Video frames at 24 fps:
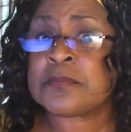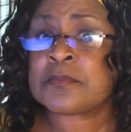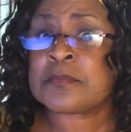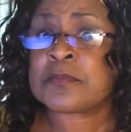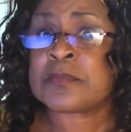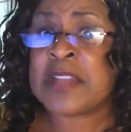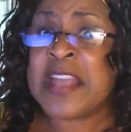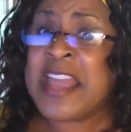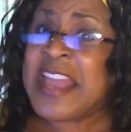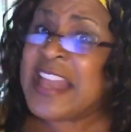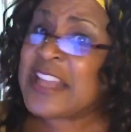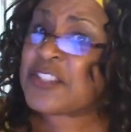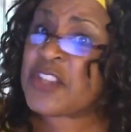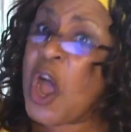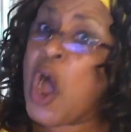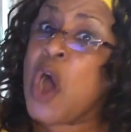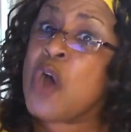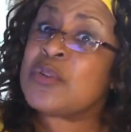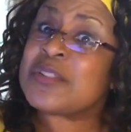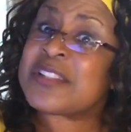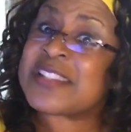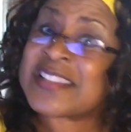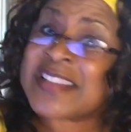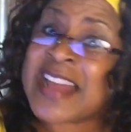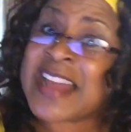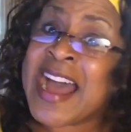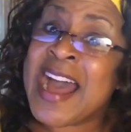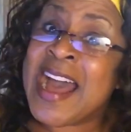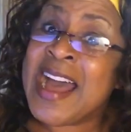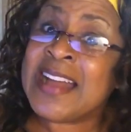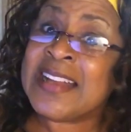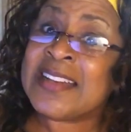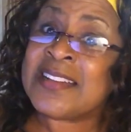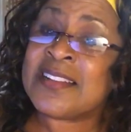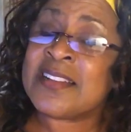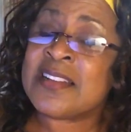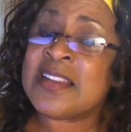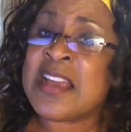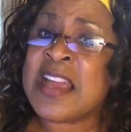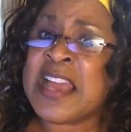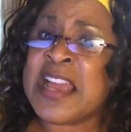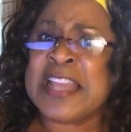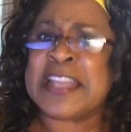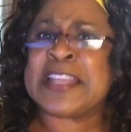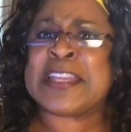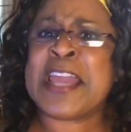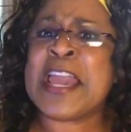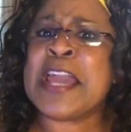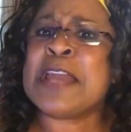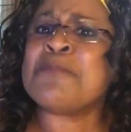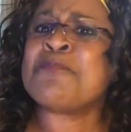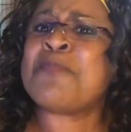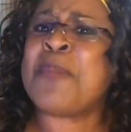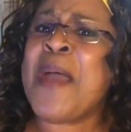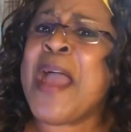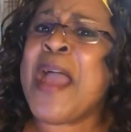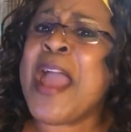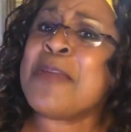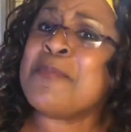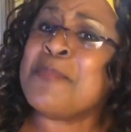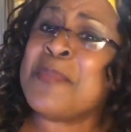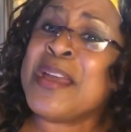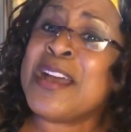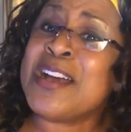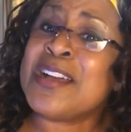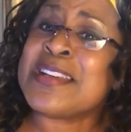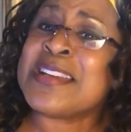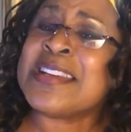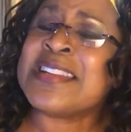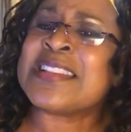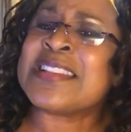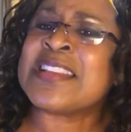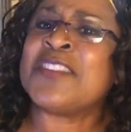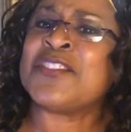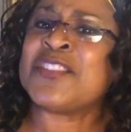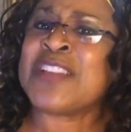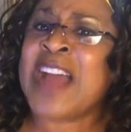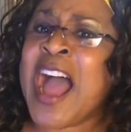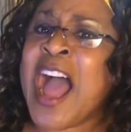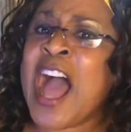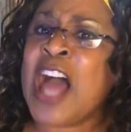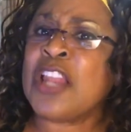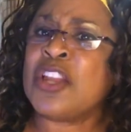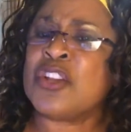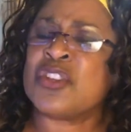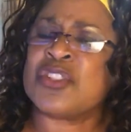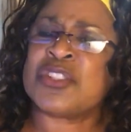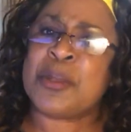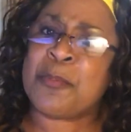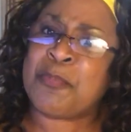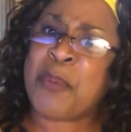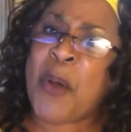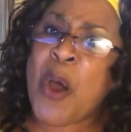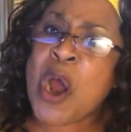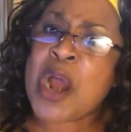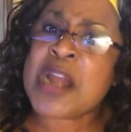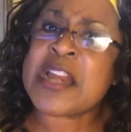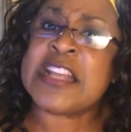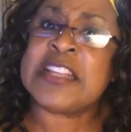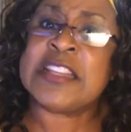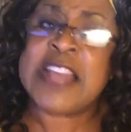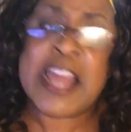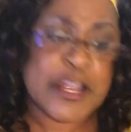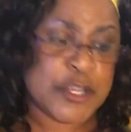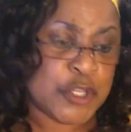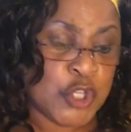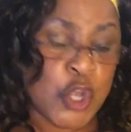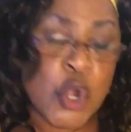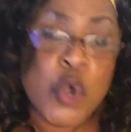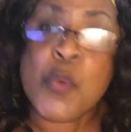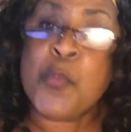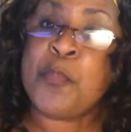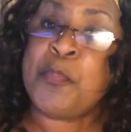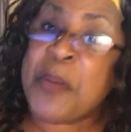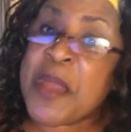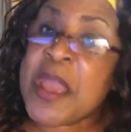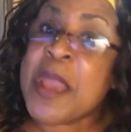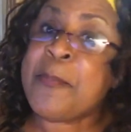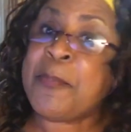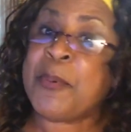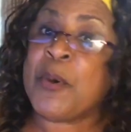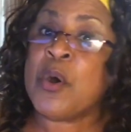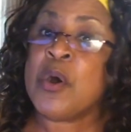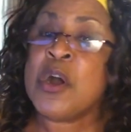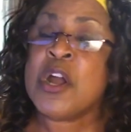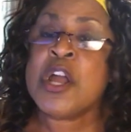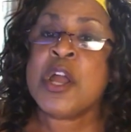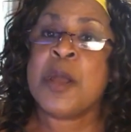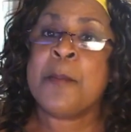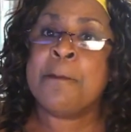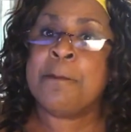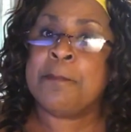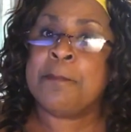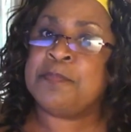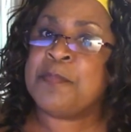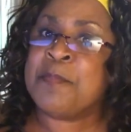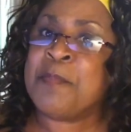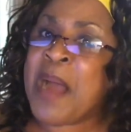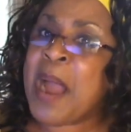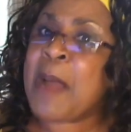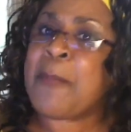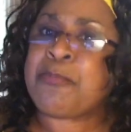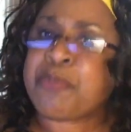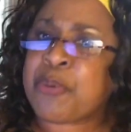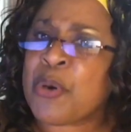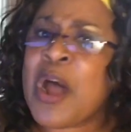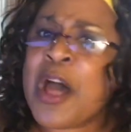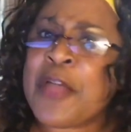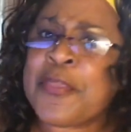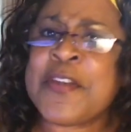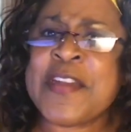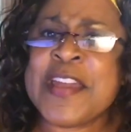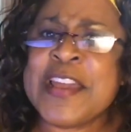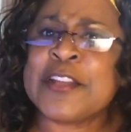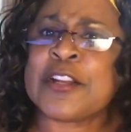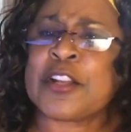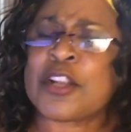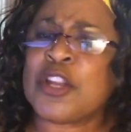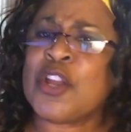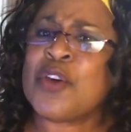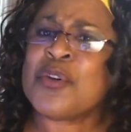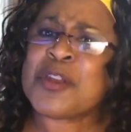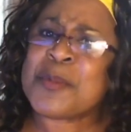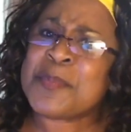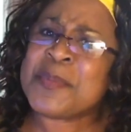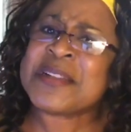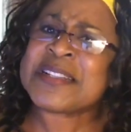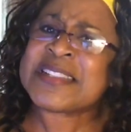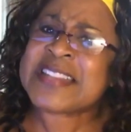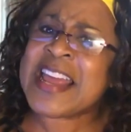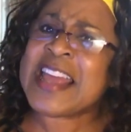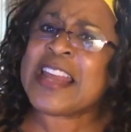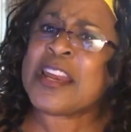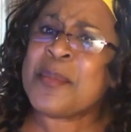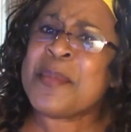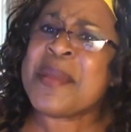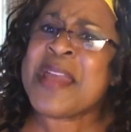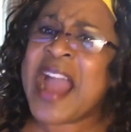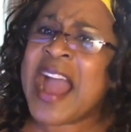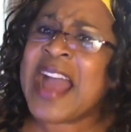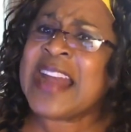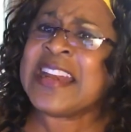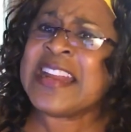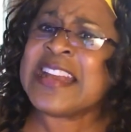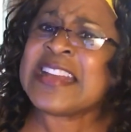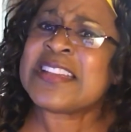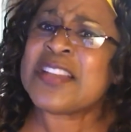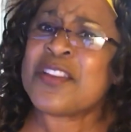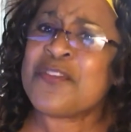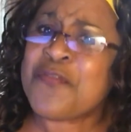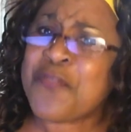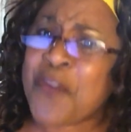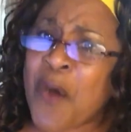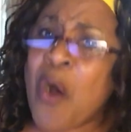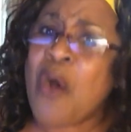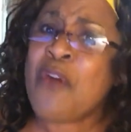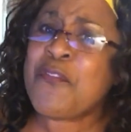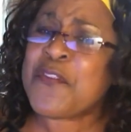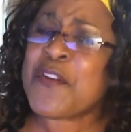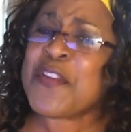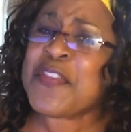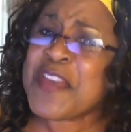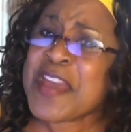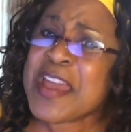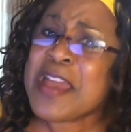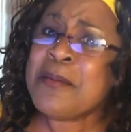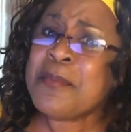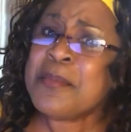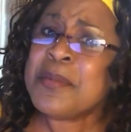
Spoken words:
his own son, getting paid millions of dollars, the party that you people, my brother included, been telling me I need to vote for them.